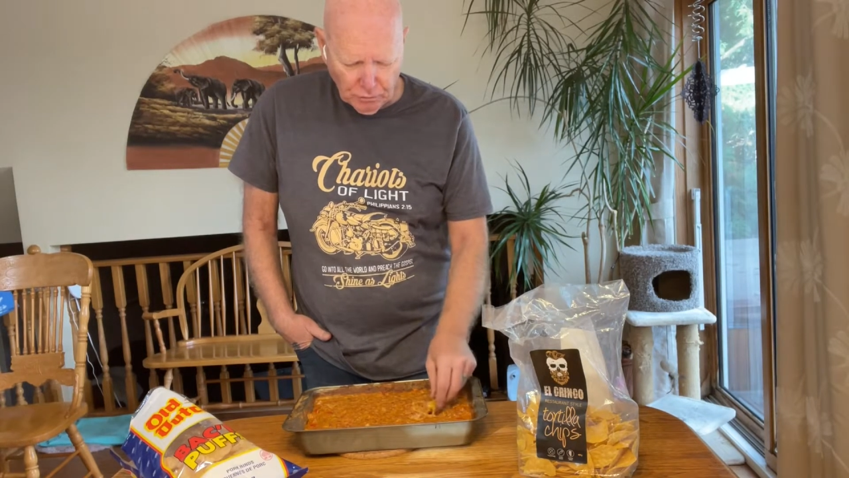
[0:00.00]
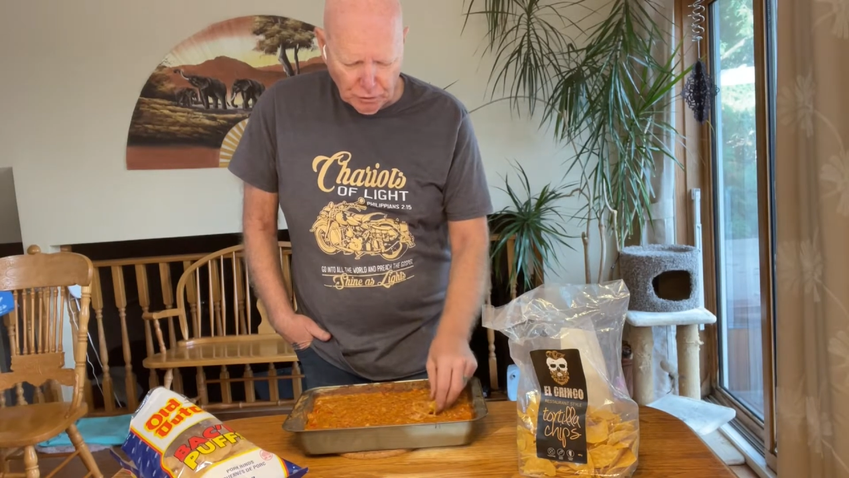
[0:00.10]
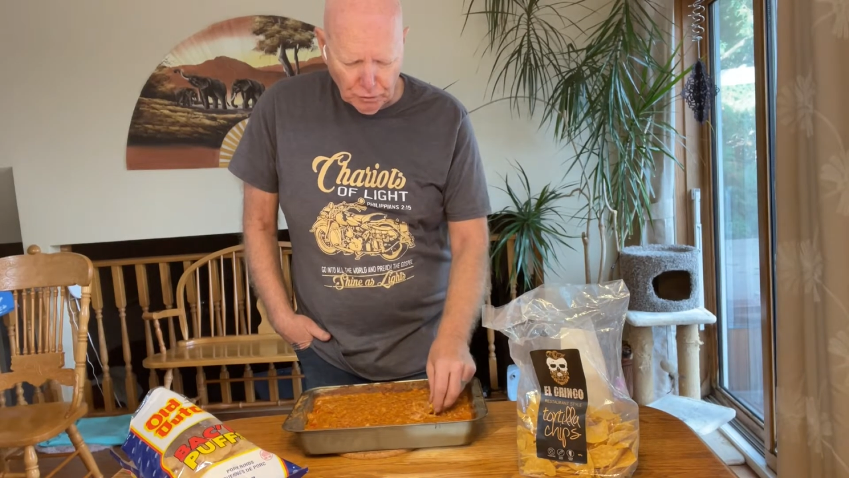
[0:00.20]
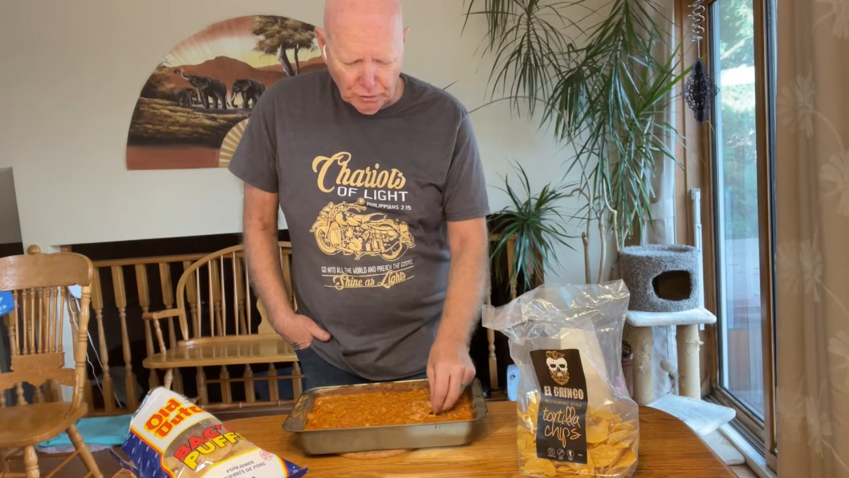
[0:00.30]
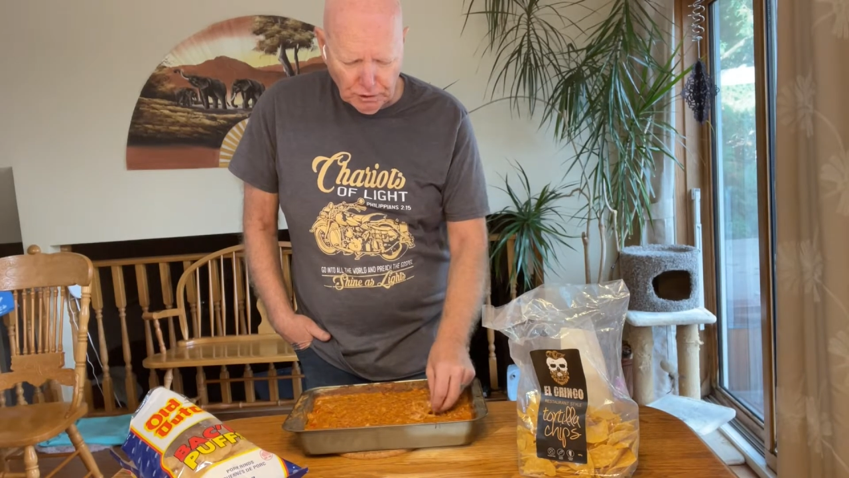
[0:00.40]

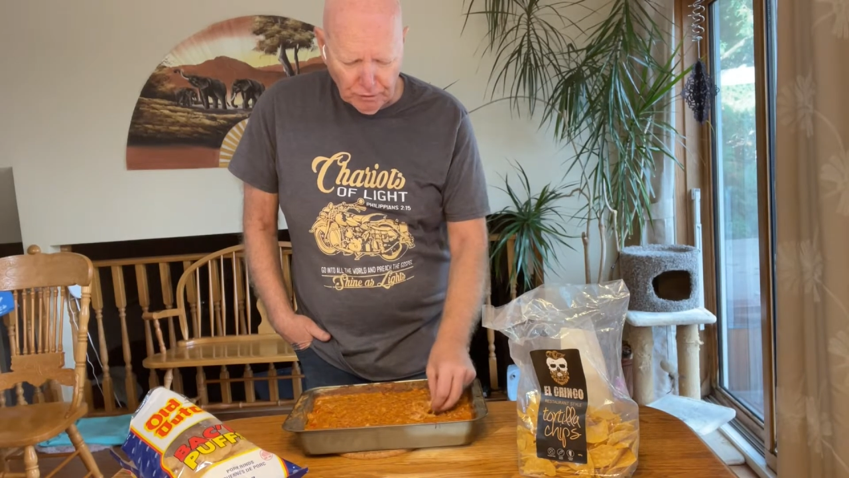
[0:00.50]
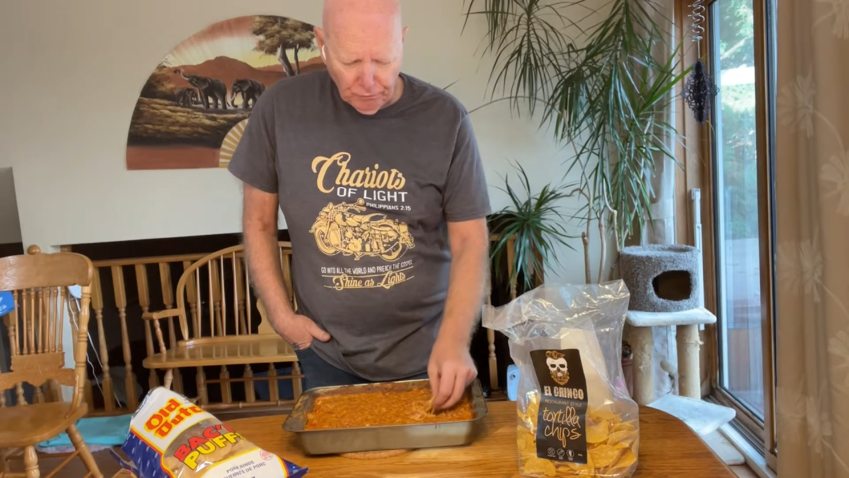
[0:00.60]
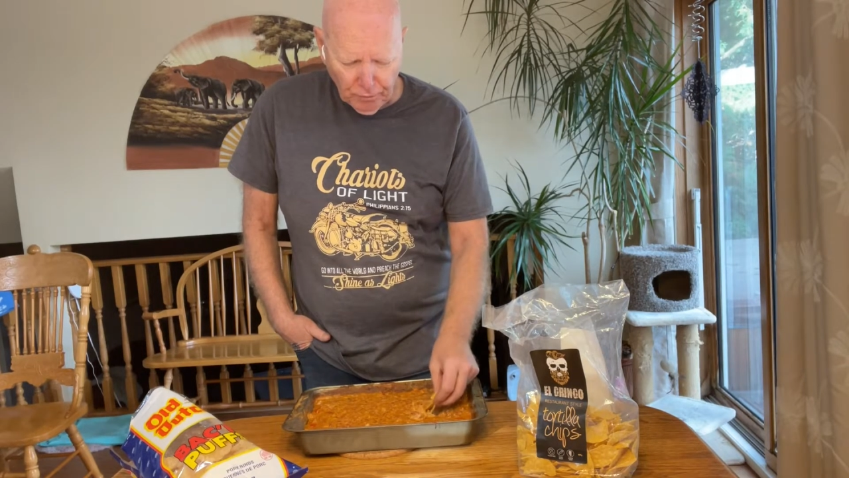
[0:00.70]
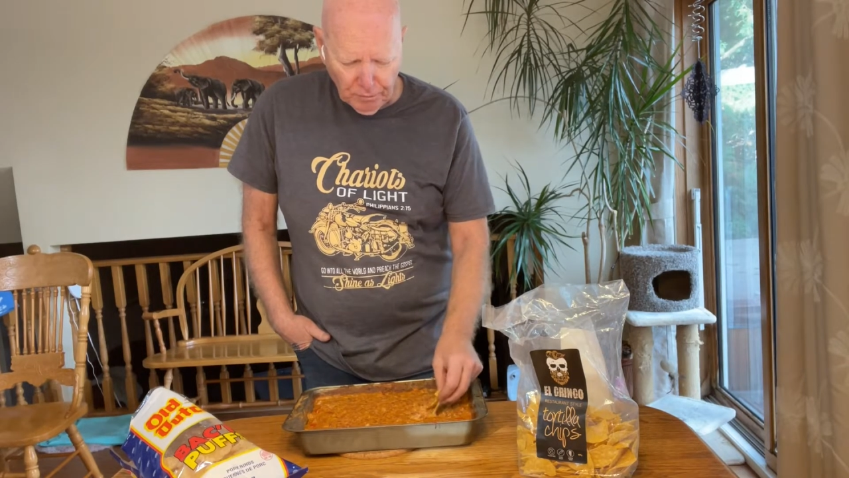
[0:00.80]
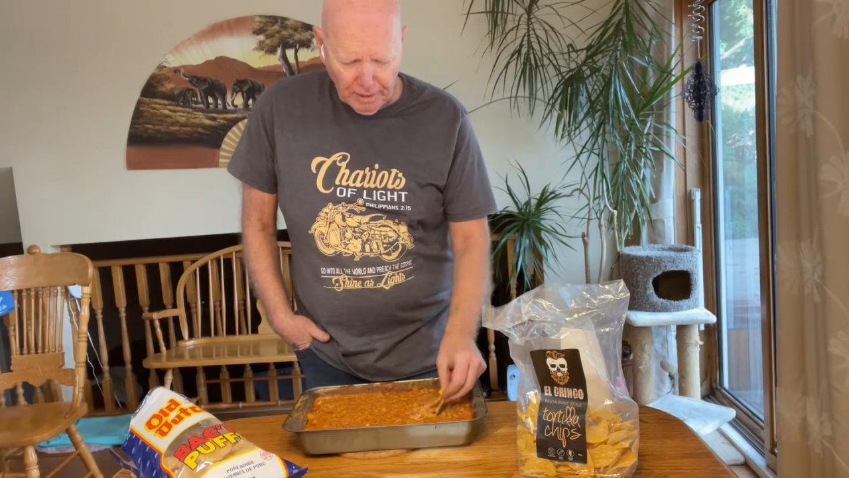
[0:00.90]
turkey
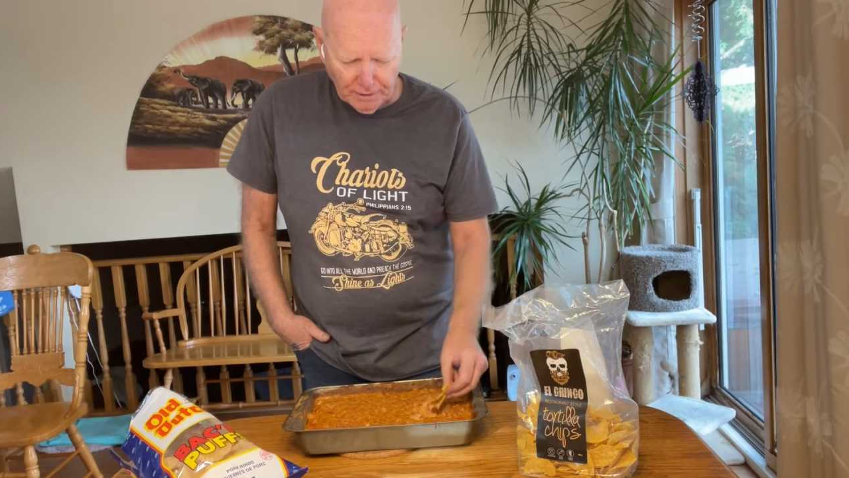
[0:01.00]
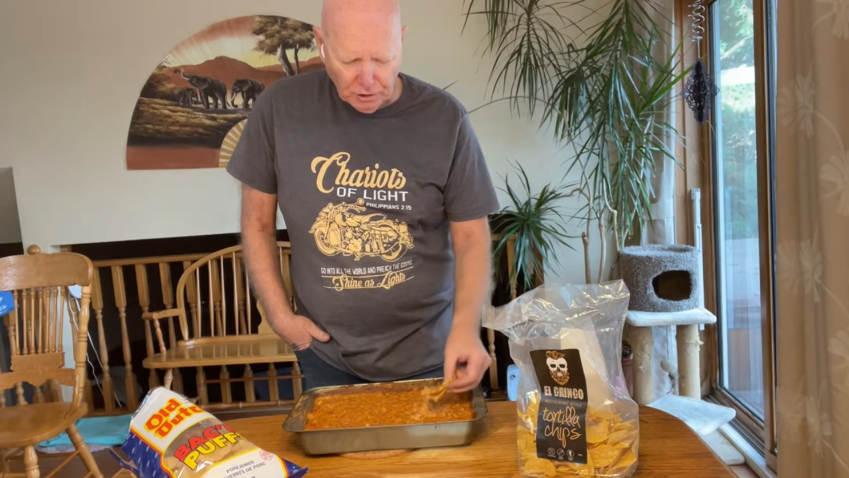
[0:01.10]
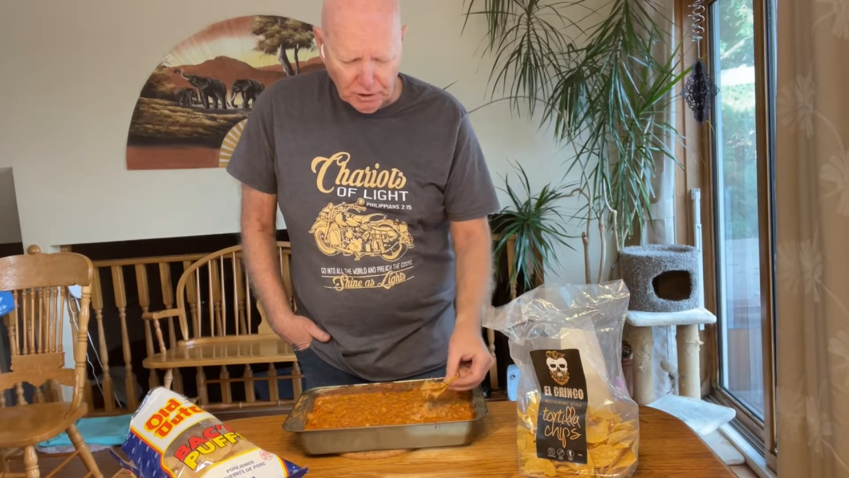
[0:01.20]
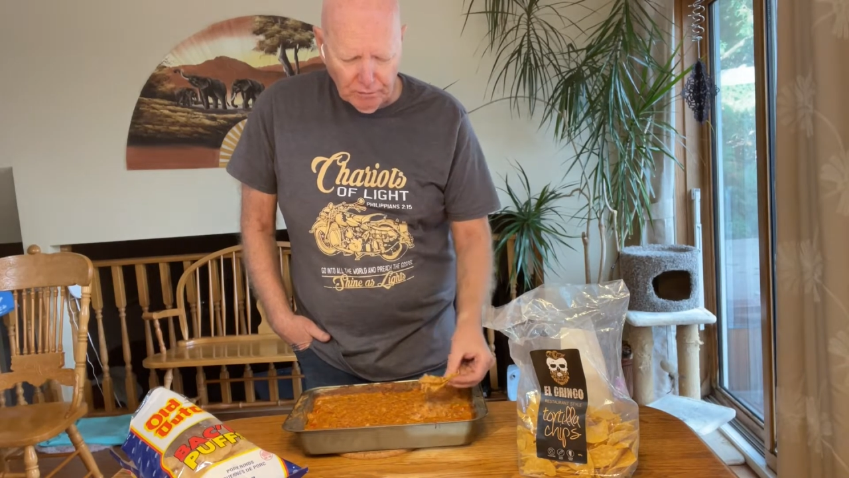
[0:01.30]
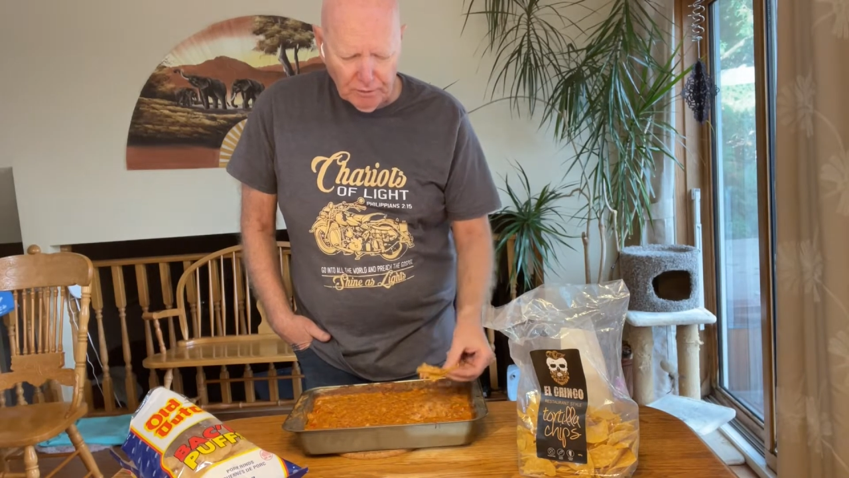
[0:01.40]
from
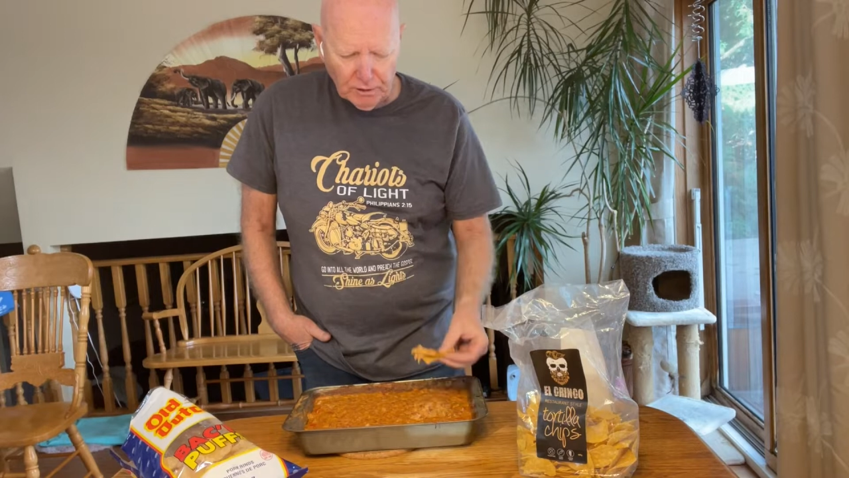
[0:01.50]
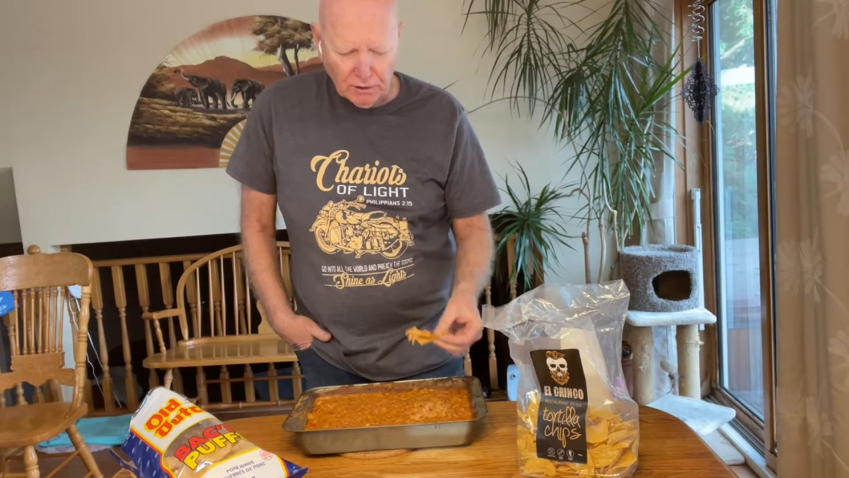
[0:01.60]
Thanksgiving.